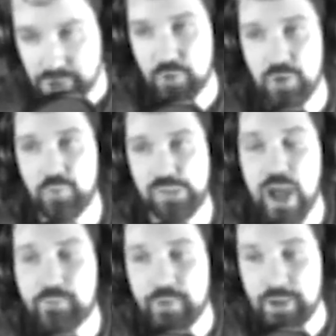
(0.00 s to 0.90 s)
Shokin was
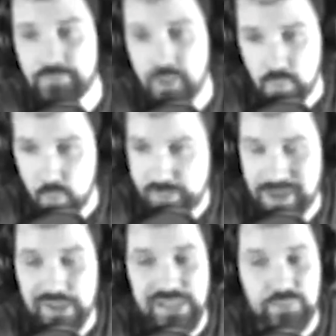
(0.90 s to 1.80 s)
gotten rid of was
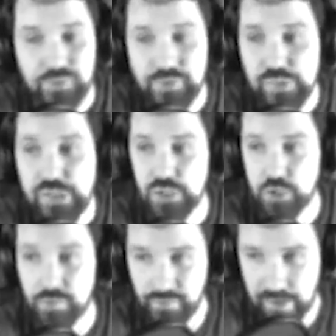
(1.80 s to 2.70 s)
because he refused
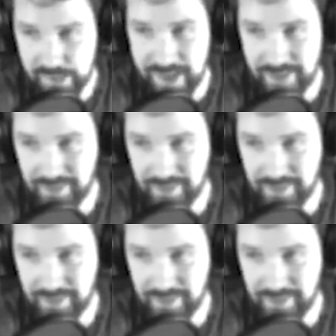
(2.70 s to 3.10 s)
to investigate